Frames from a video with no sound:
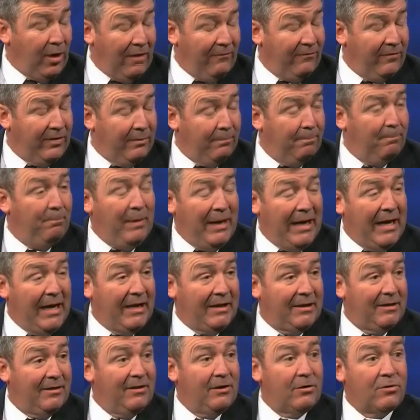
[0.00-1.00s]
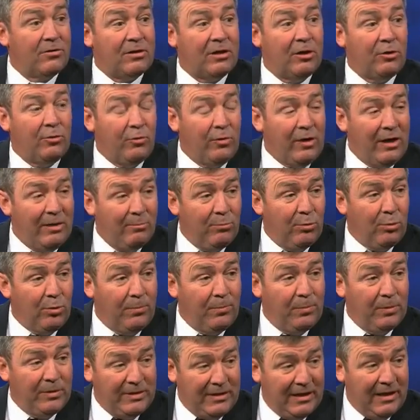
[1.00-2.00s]
profit, but there's a great more
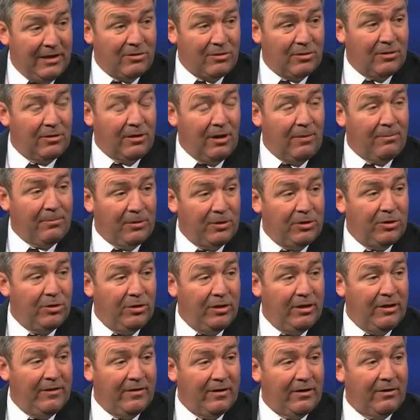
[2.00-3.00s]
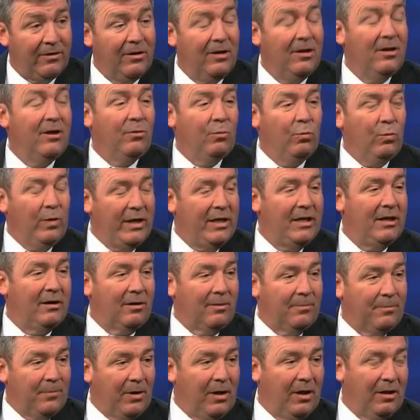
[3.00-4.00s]
potential opportunity there. We need
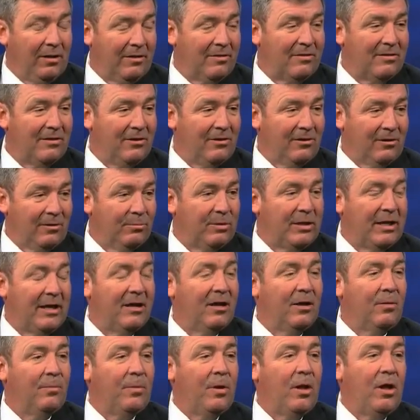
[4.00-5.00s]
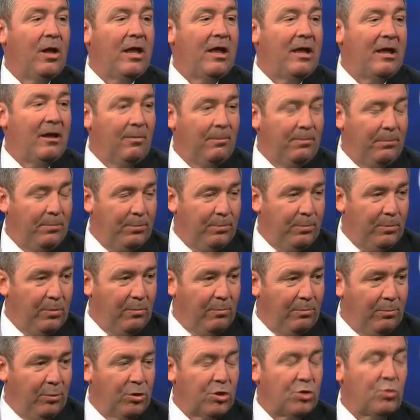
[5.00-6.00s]
our policy arm to help help
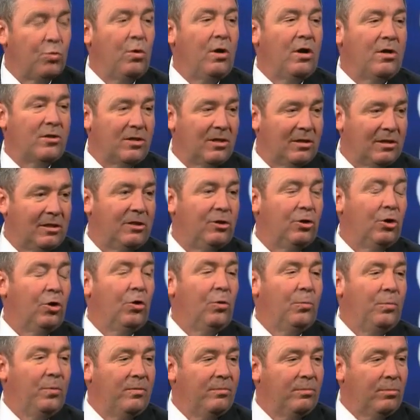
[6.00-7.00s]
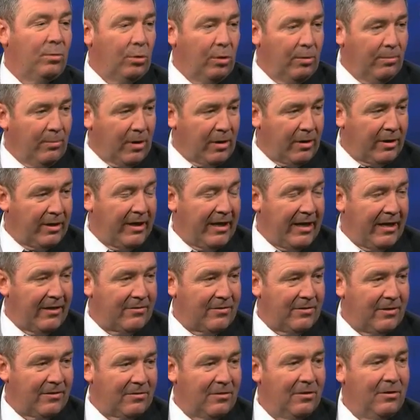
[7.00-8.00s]
push Washington to open more market
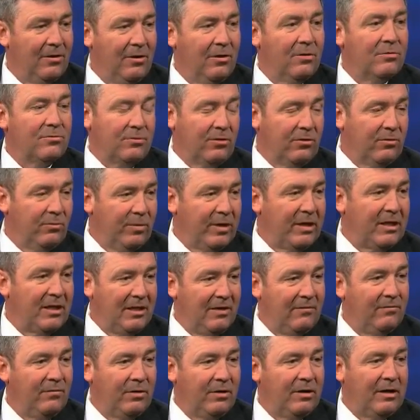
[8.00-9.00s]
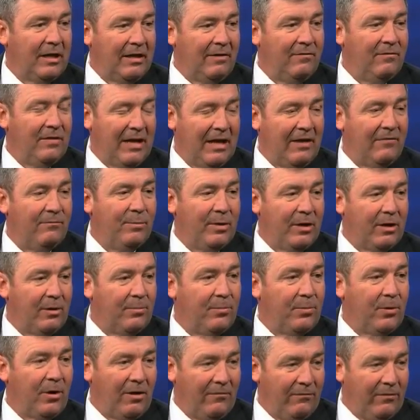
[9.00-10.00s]
access so that we can even even have better
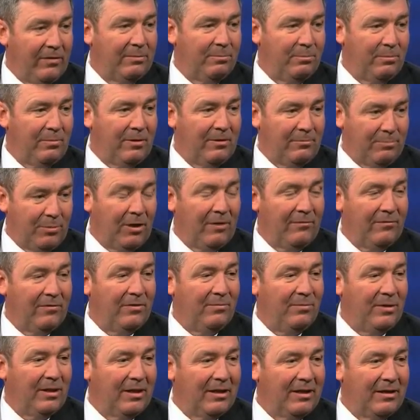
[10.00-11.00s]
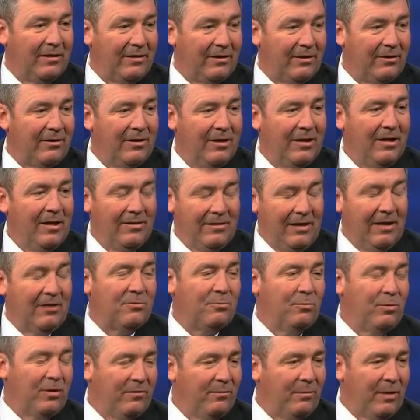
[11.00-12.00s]
profit profitability there.
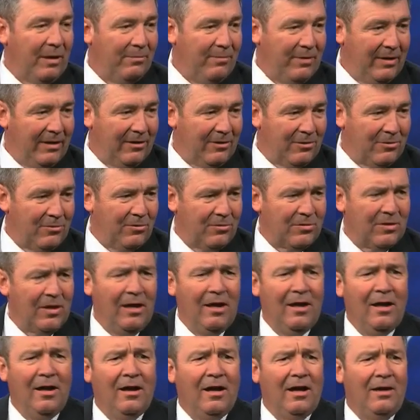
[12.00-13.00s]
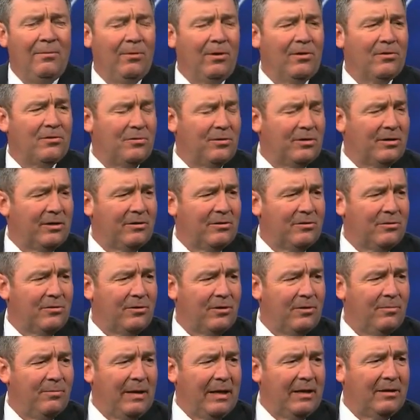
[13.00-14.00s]
That's one of my big issues. I'm also
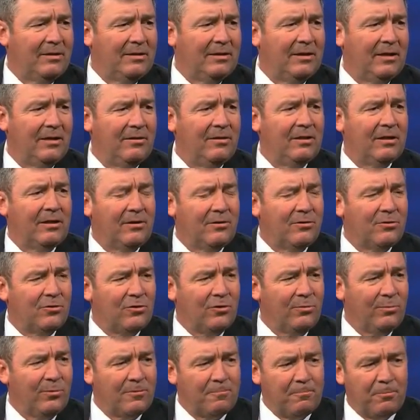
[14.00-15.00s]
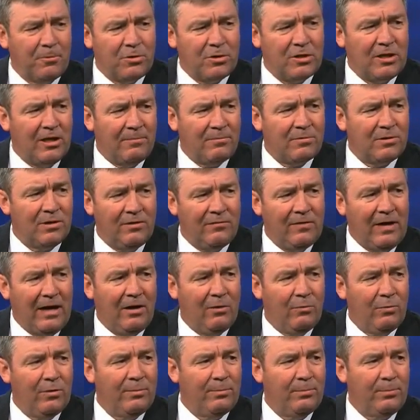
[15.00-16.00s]
concerned about uh, the consumer's perception of
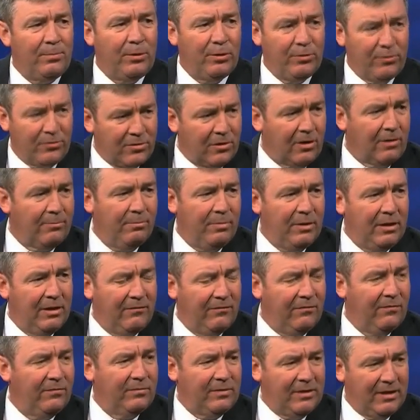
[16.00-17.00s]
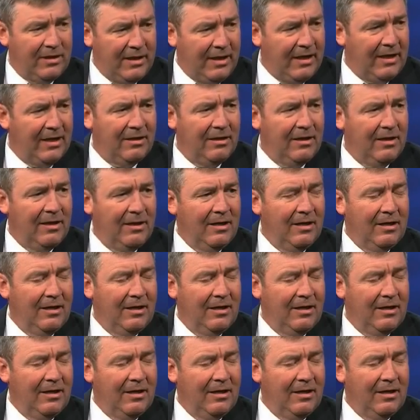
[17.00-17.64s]
how we produce our beef today.